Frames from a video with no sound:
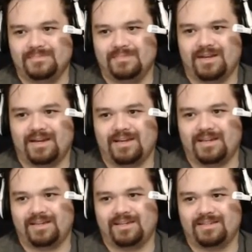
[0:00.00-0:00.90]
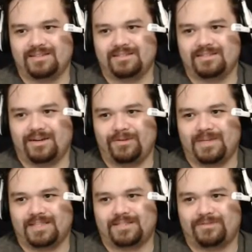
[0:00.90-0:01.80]
I I hope
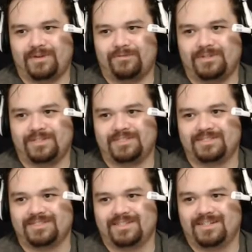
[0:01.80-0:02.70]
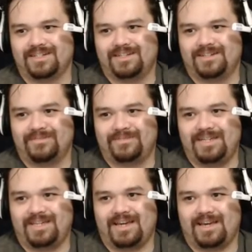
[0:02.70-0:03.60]
that's the right one.
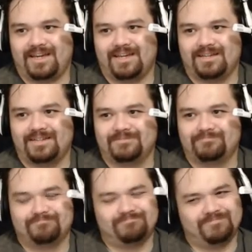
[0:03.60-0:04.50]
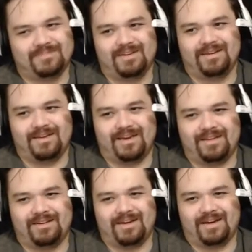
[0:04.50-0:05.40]
PK.
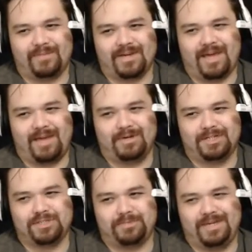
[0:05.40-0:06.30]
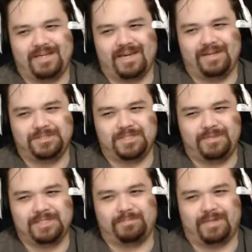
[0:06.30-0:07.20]
And uh, I'm a gamer, so PK usually
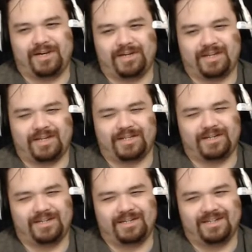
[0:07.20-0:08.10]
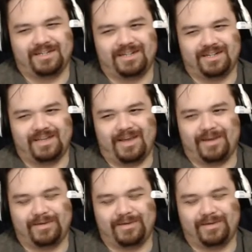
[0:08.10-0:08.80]
means player killer in game,